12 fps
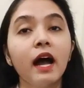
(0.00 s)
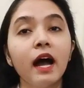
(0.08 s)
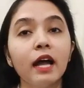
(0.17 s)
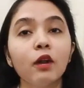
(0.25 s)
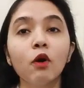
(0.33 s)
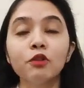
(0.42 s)

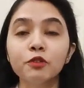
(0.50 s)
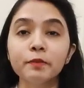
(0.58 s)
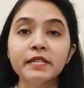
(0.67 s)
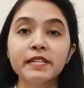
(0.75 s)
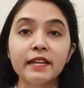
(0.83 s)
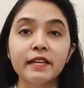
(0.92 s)
I'll also
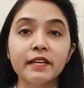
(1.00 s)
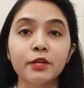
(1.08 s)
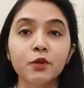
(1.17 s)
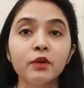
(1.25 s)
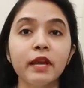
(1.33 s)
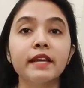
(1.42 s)
be telling
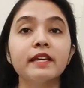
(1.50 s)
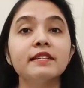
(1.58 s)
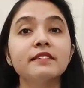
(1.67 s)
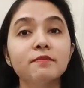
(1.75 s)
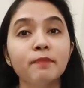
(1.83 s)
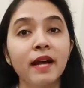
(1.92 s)
you like
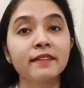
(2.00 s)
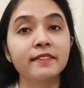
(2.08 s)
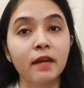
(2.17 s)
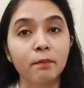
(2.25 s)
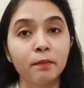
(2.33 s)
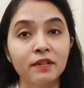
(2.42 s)
is maths
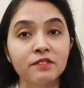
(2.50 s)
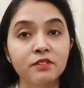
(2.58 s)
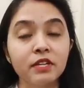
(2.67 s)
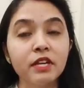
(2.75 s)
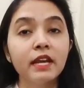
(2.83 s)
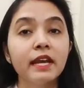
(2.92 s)

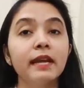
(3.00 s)
compulsory